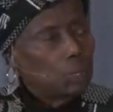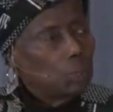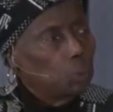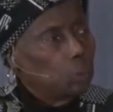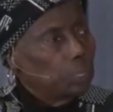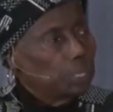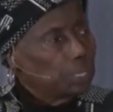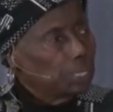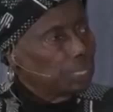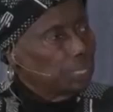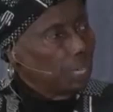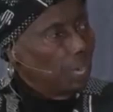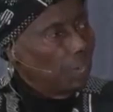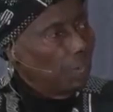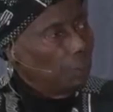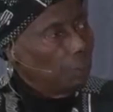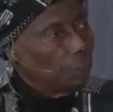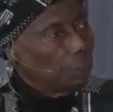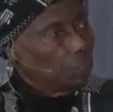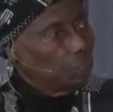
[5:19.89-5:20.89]
which
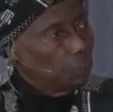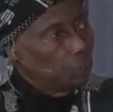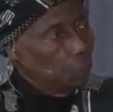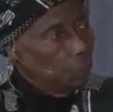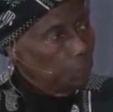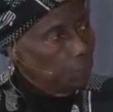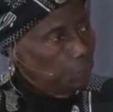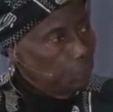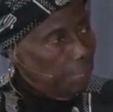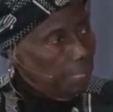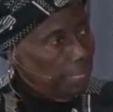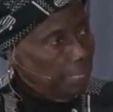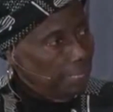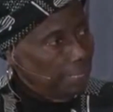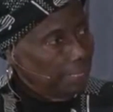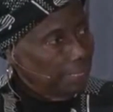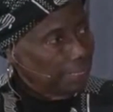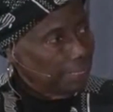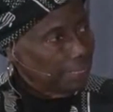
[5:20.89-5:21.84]
doll would you want to be?